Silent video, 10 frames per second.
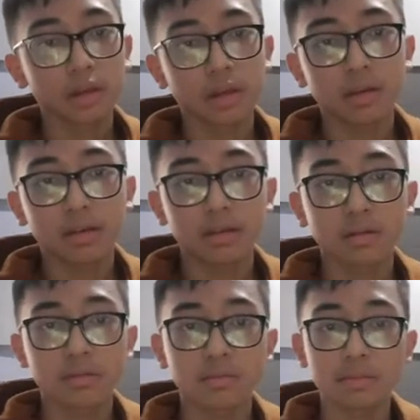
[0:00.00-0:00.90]

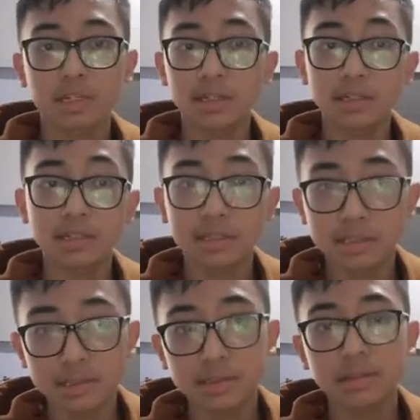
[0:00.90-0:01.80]
and
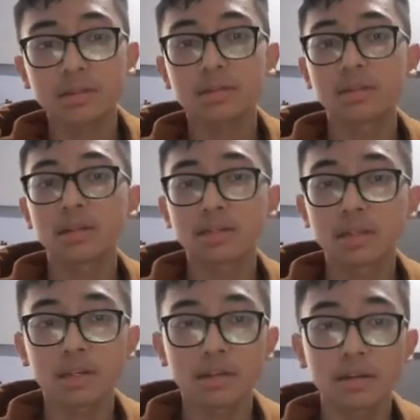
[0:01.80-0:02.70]
scientists doesn't
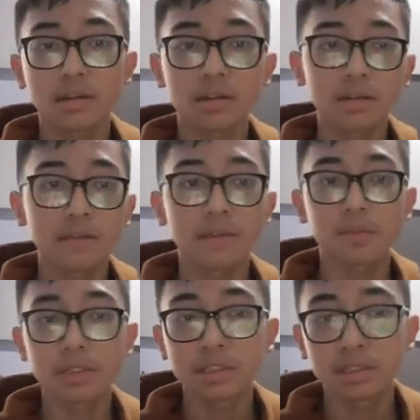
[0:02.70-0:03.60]
get enough
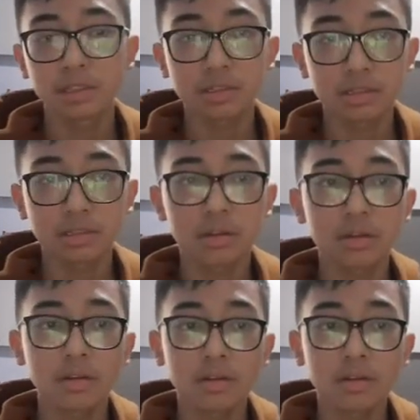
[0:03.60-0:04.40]
appreciation